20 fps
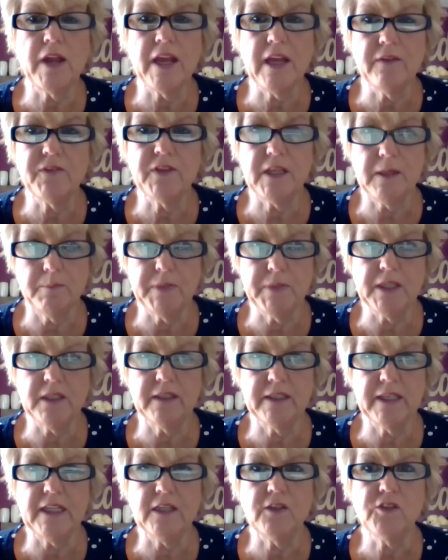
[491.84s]
have the
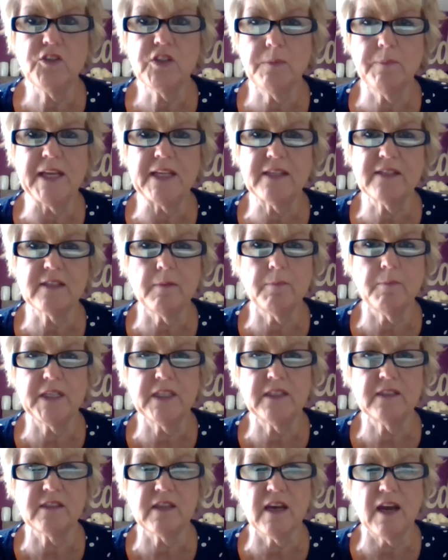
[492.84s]
ability to make somebody
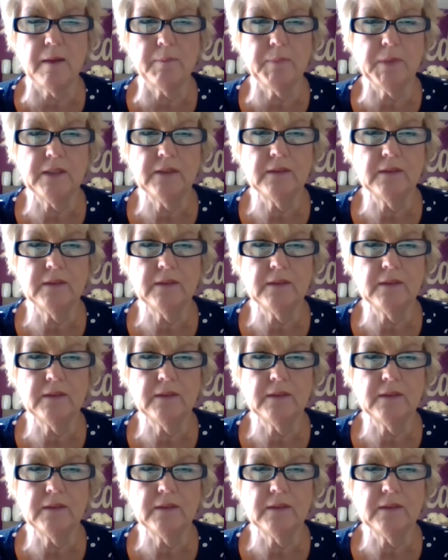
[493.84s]
stop.